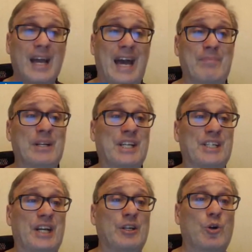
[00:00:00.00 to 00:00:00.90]

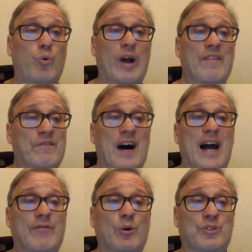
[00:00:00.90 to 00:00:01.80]
Edmonton didn't quit.
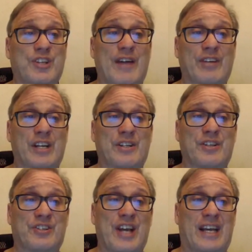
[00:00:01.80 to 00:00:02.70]
5:07 into
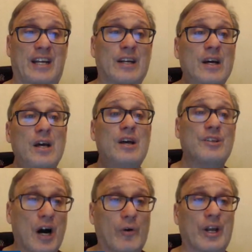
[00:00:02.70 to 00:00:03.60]
the second,
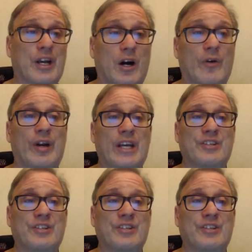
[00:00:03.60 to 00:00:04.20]
Jari Kurri,